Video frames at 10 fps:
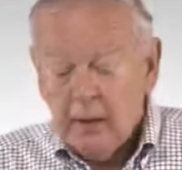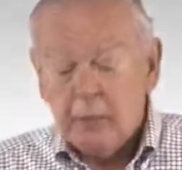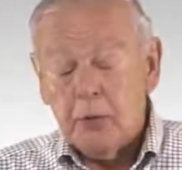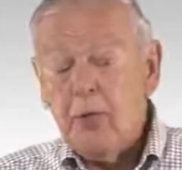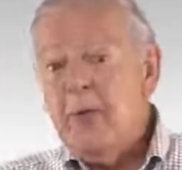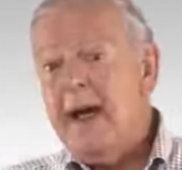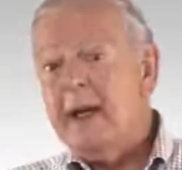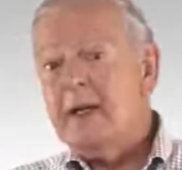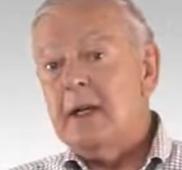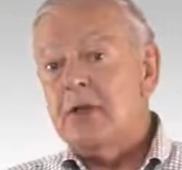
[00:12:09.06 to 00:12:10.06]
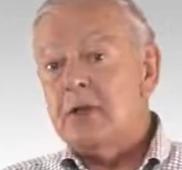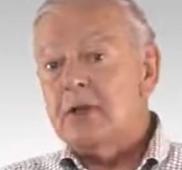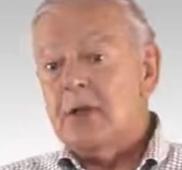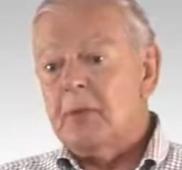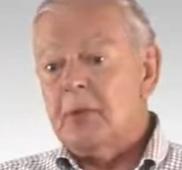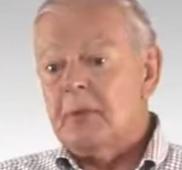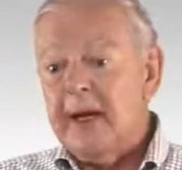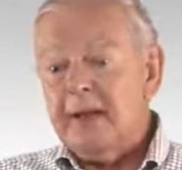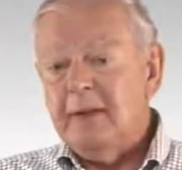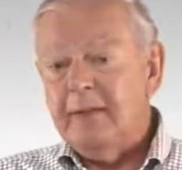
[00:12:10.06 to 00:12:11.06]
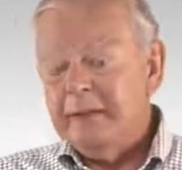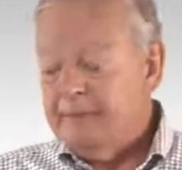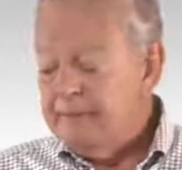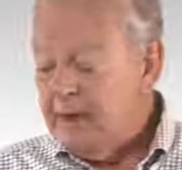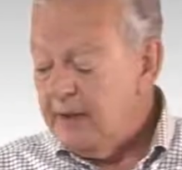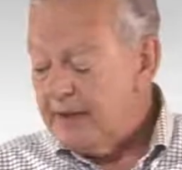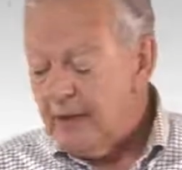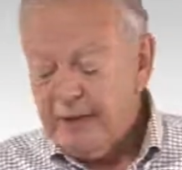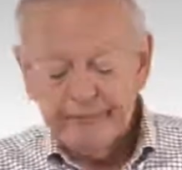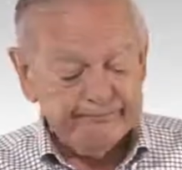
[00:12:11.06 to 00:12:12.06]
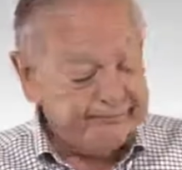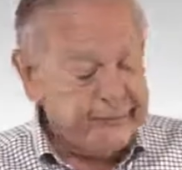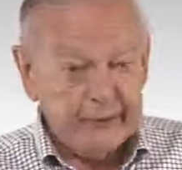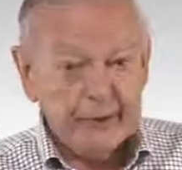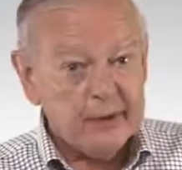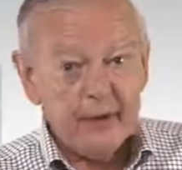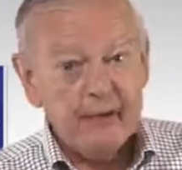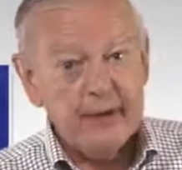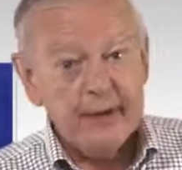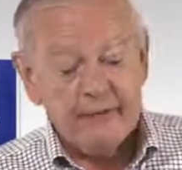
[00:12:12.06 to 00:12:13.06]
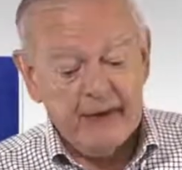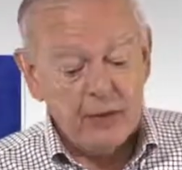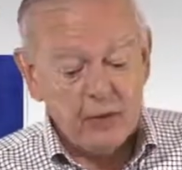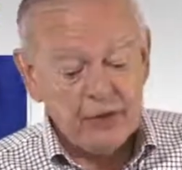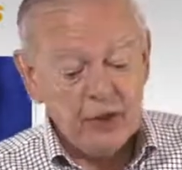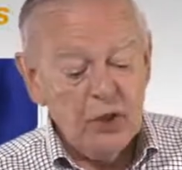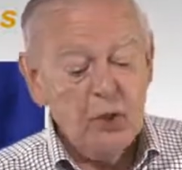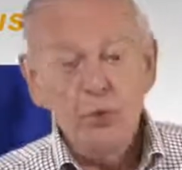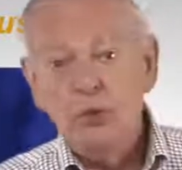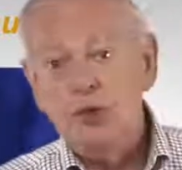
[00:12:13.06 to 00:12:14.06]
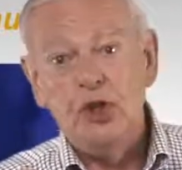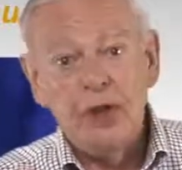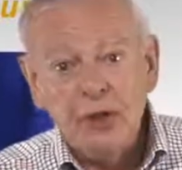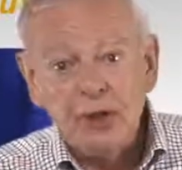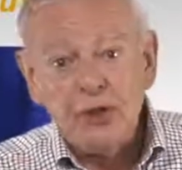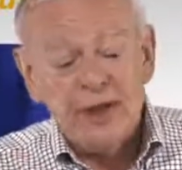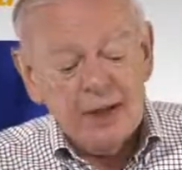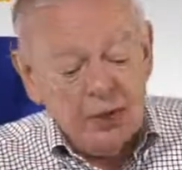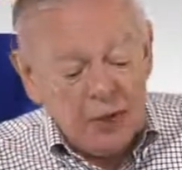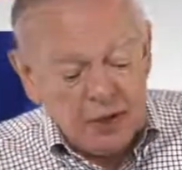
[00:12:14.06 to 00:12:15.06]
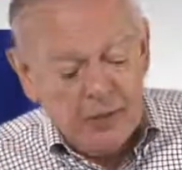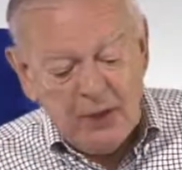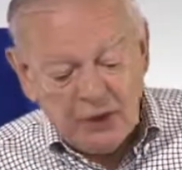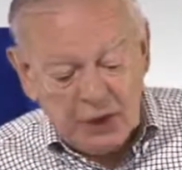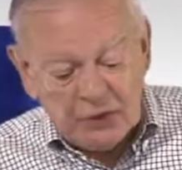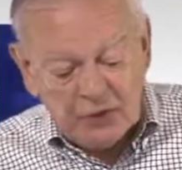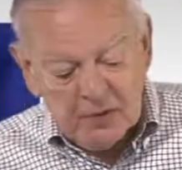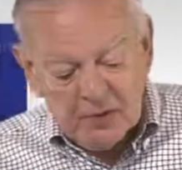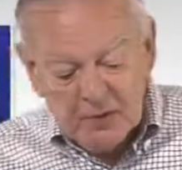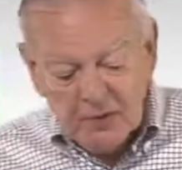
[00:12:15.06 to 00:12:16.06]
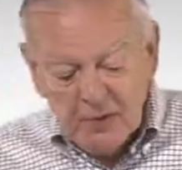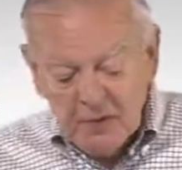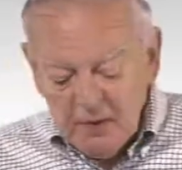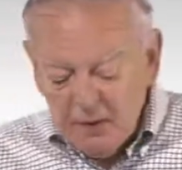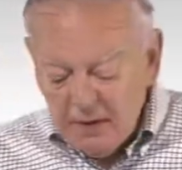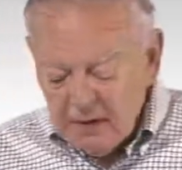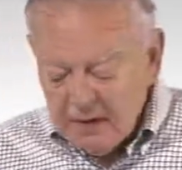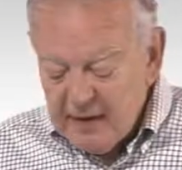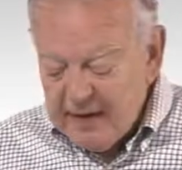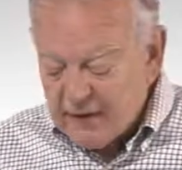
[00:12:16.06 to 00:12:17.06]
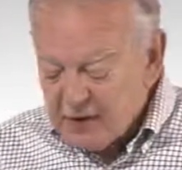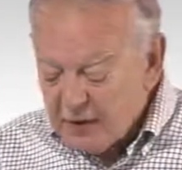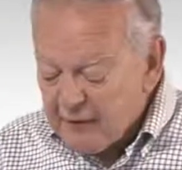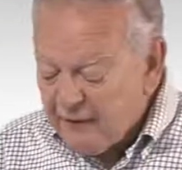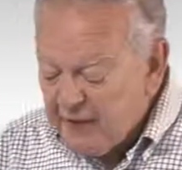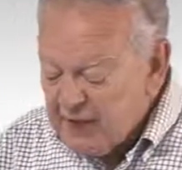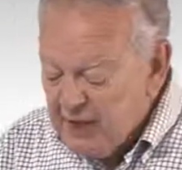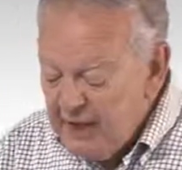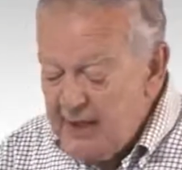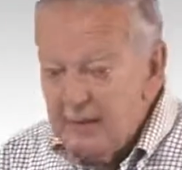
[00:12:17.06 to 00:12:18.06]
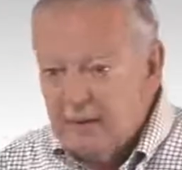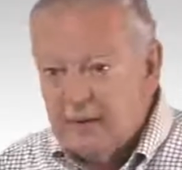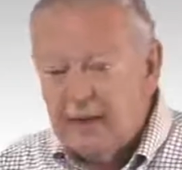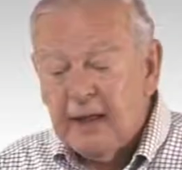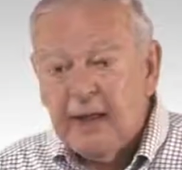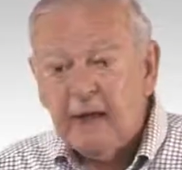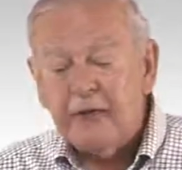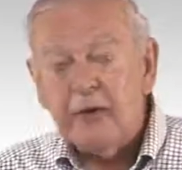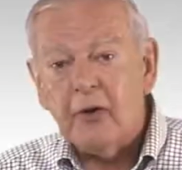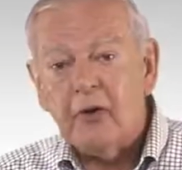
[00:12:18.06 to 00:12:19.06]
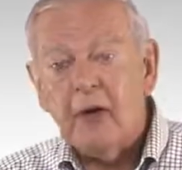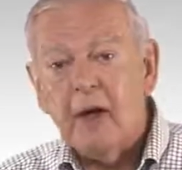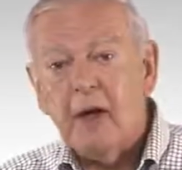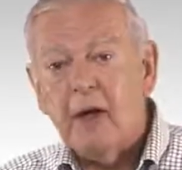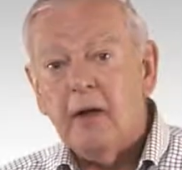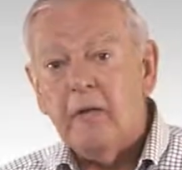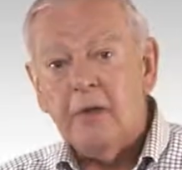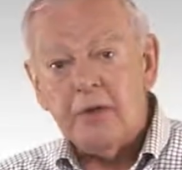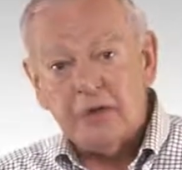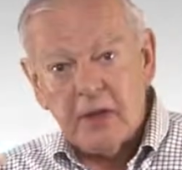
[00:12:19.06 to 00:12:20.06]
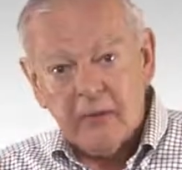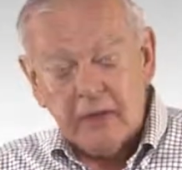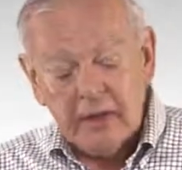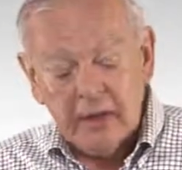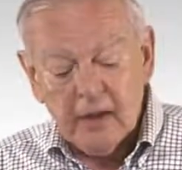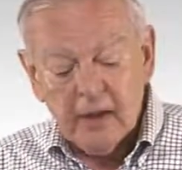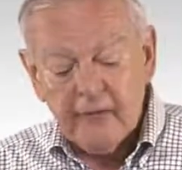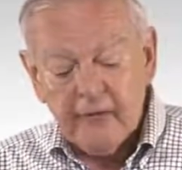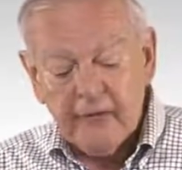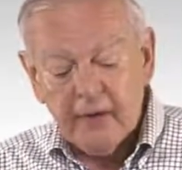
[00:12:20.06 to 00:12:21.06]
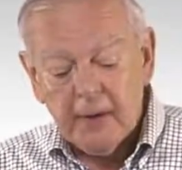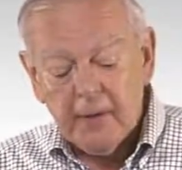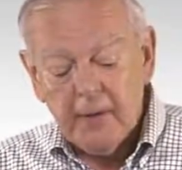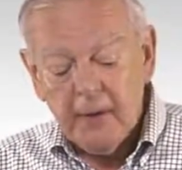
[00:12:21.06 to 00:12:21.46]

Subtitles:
Broom had an interesting perspective. He thought virtually everything he found was a new genus and a new species. At Sterkfontein, after the discovery of